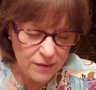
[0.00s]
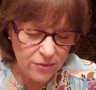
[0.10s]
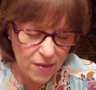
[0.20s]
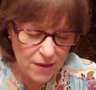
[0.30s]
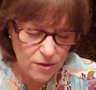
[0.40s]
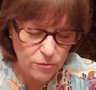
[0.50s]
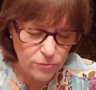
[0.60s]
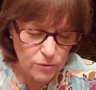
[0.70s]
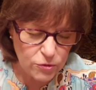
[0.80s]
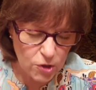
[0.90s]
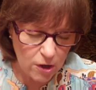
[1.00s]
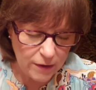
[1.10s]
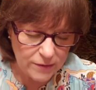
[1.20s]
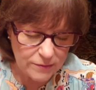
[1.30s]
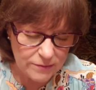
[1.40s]
Thank you for
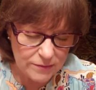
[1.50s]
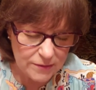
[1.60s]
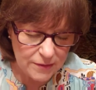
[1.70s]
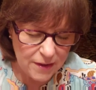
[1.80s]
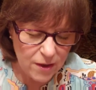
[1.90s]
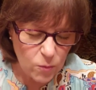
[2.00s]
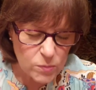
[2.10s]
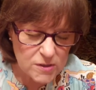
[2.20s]
John. Help